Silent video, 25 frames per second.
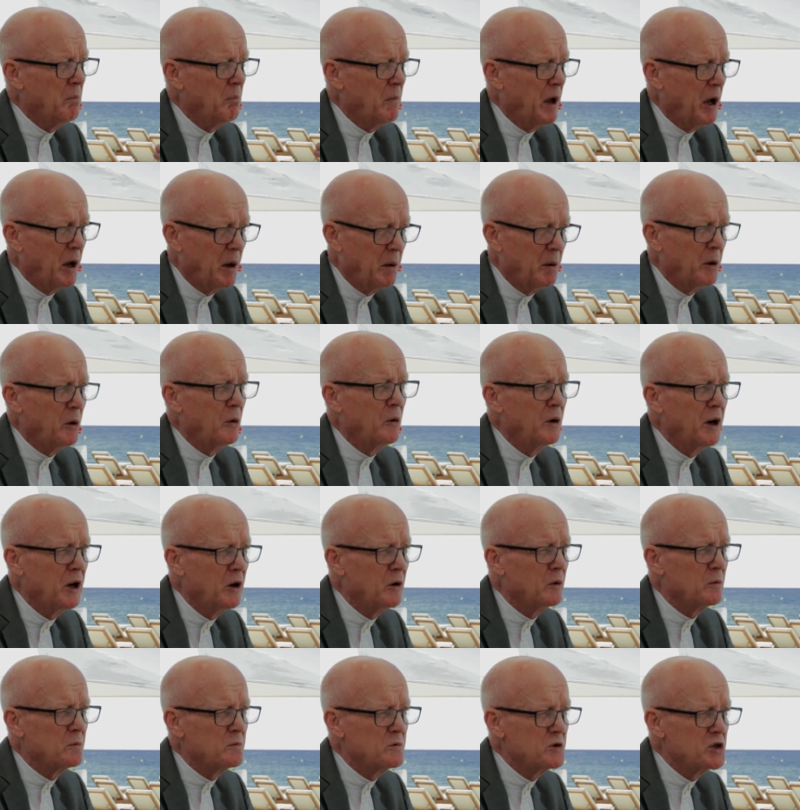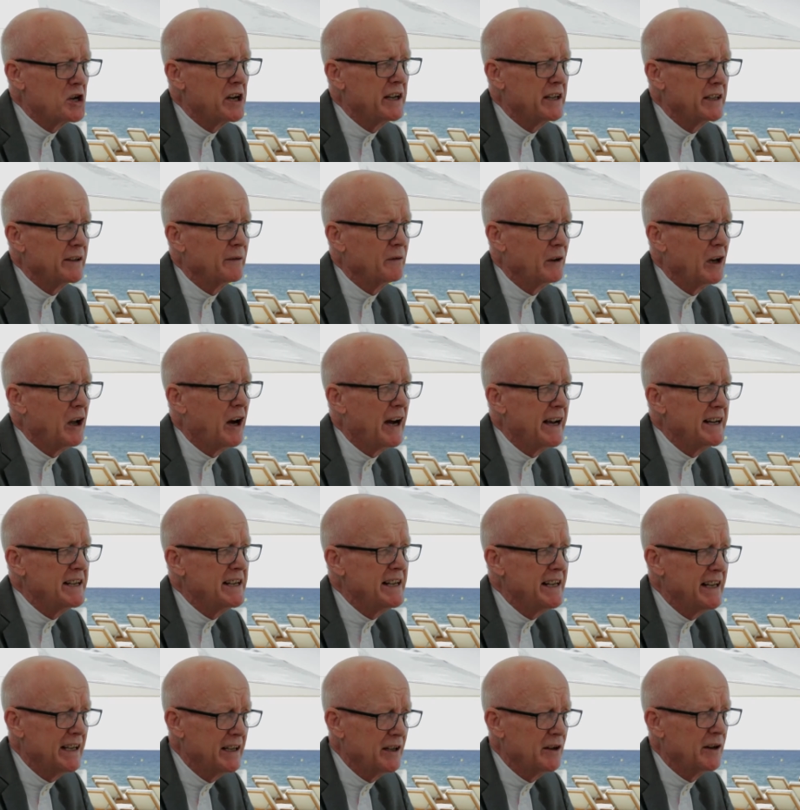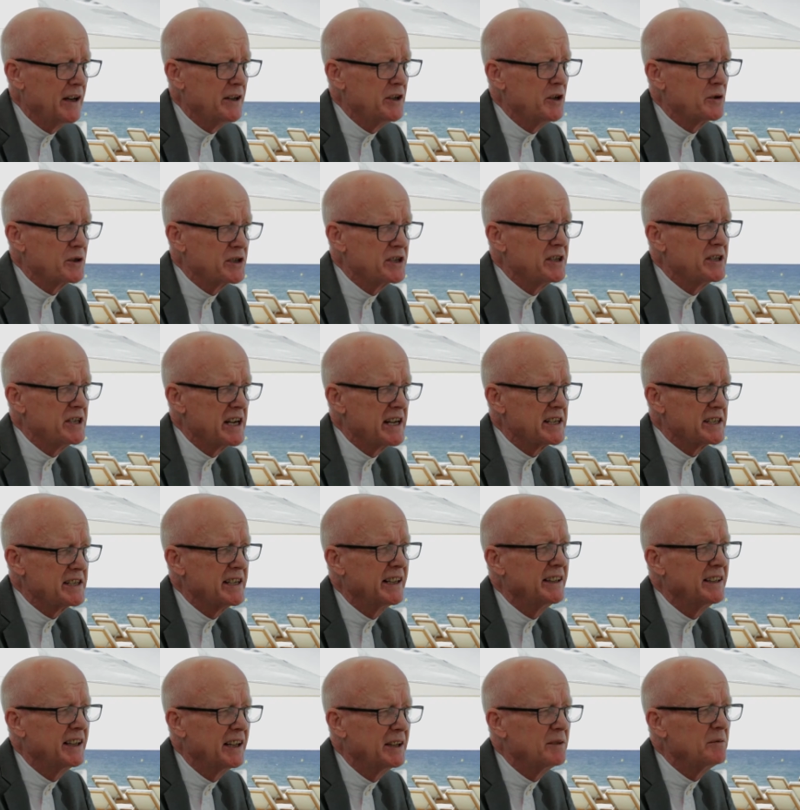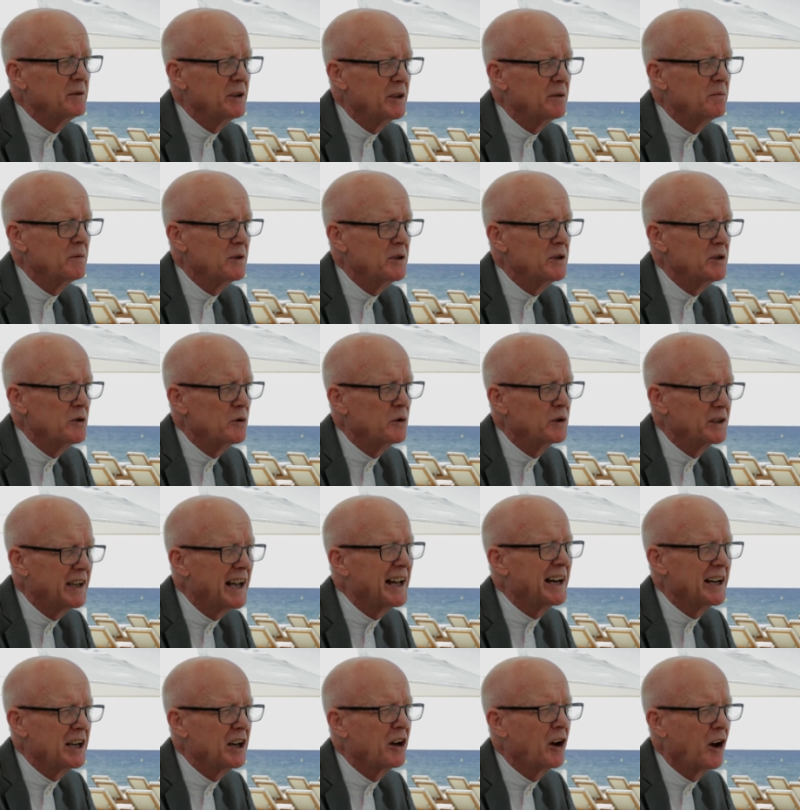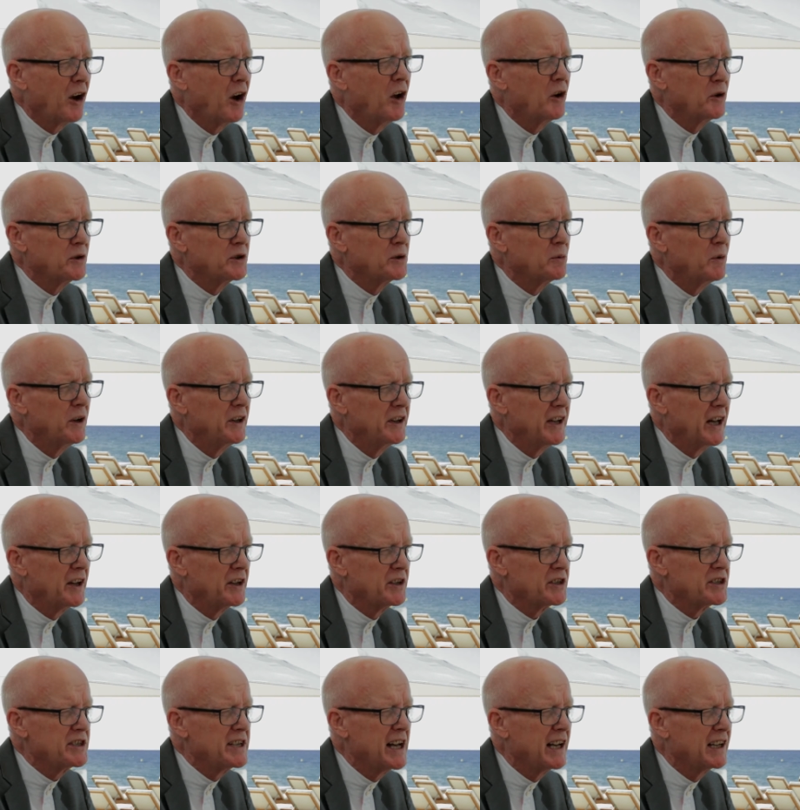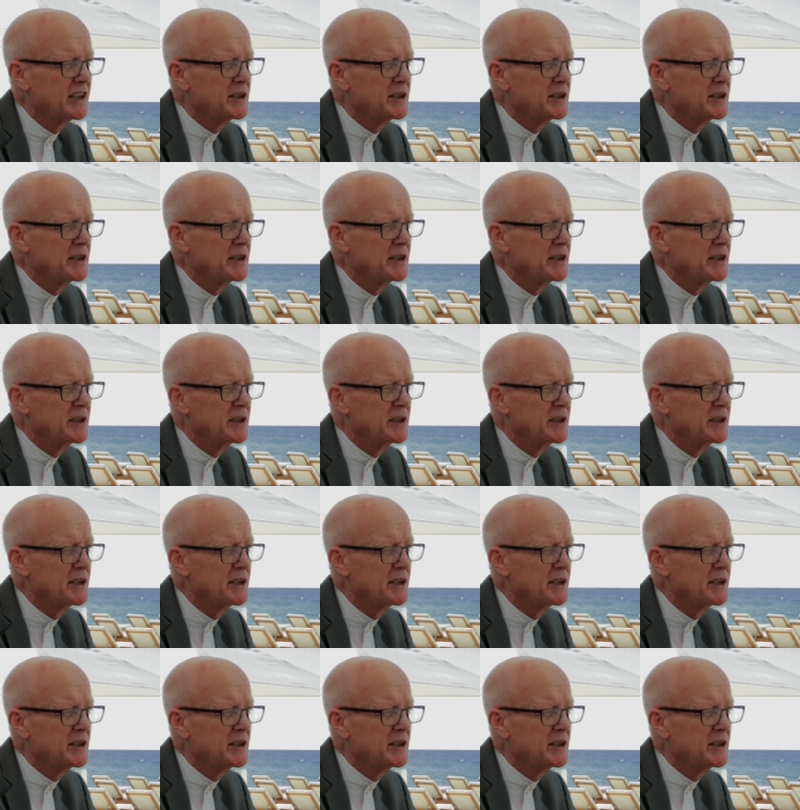a real chink of light here and you're suggesting that you're getting close with others? Tell